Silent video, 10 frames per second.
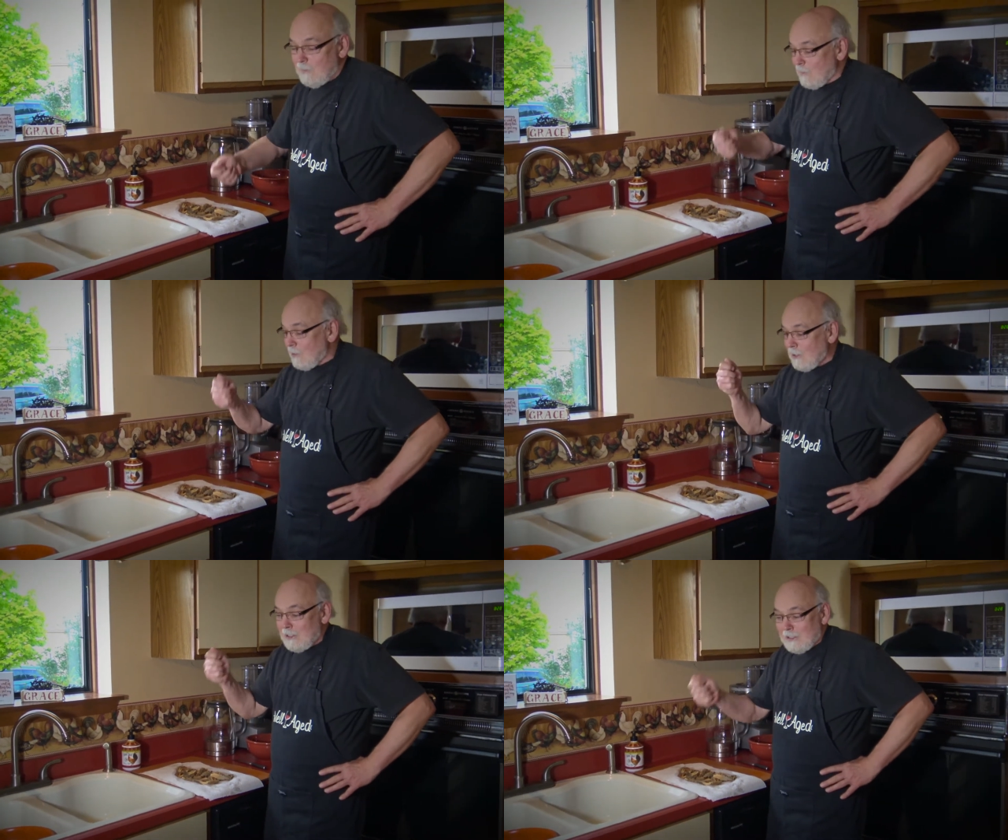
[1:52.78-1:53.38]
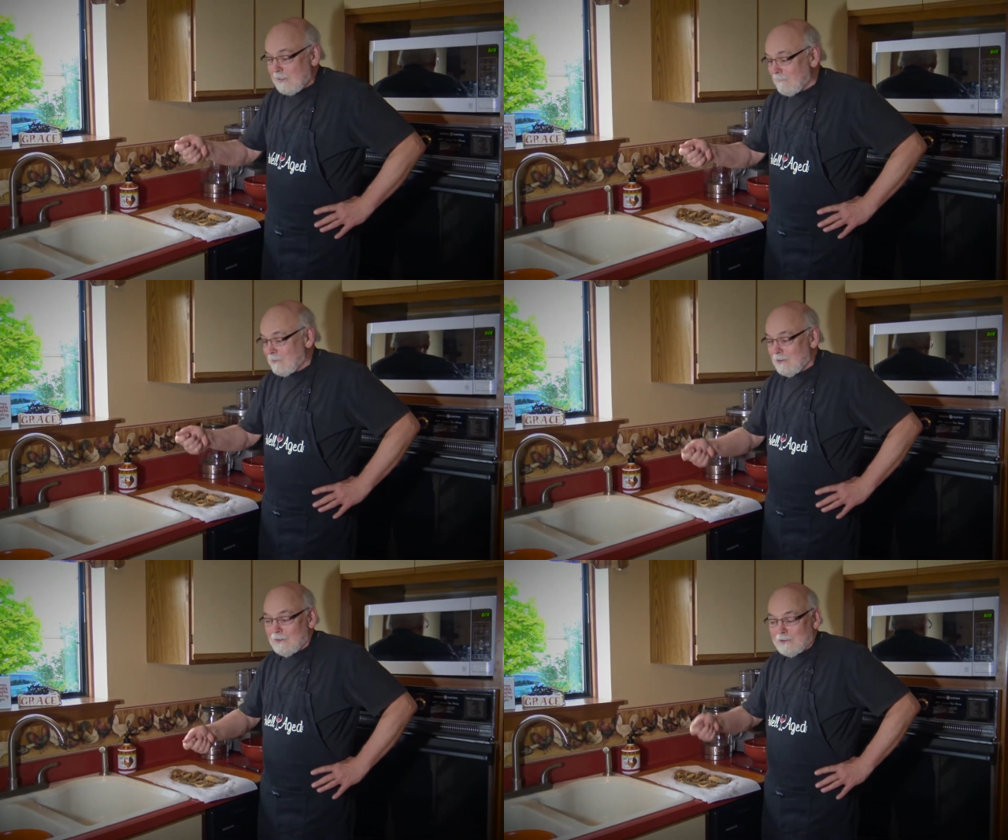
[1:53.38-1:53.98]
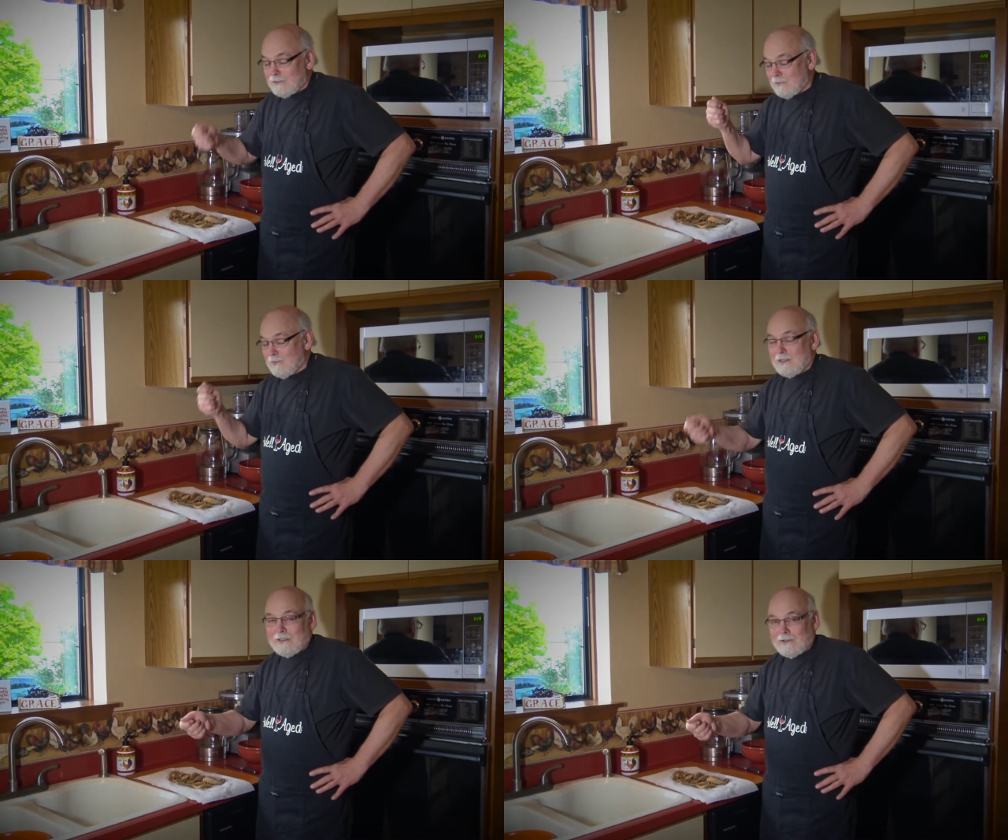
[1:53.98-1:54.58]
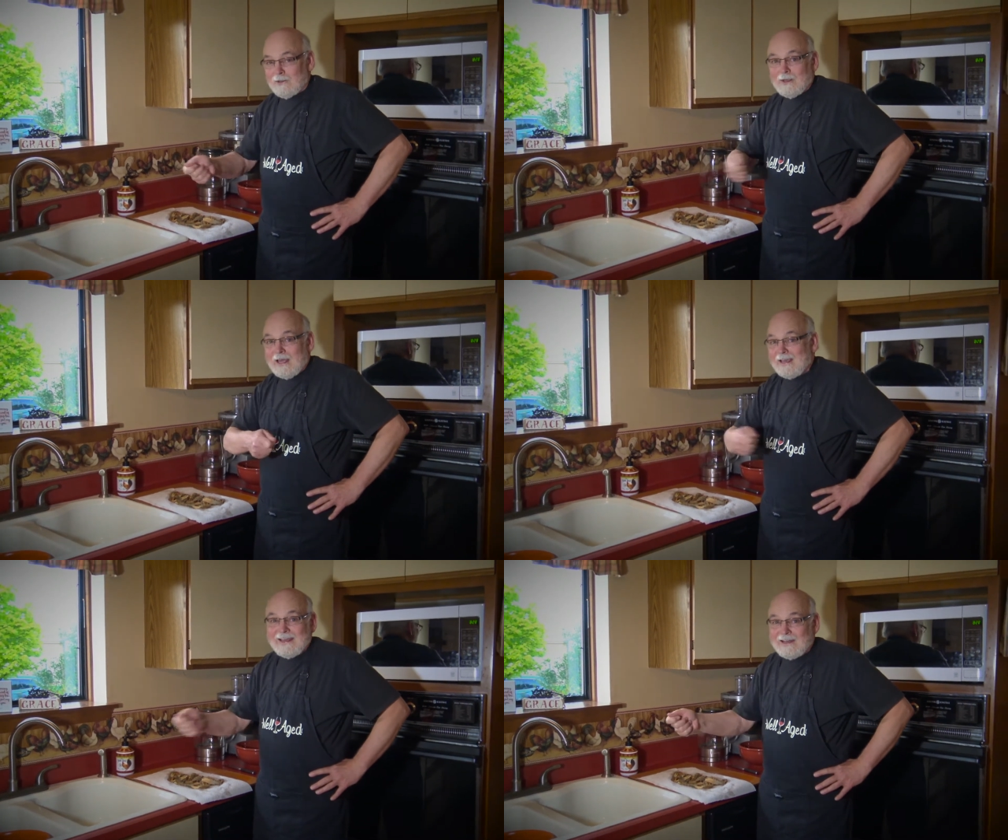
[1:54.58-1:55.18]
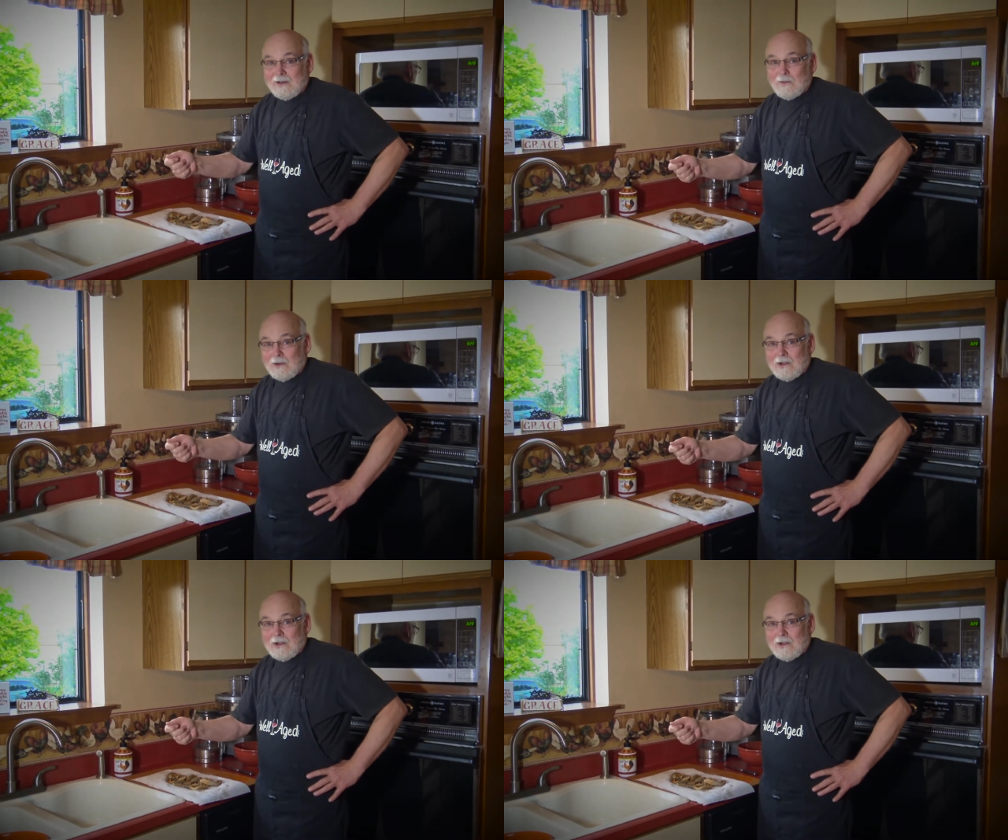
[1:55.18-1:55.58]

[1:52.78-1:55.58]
we're going to give you a treat you can't get anywhere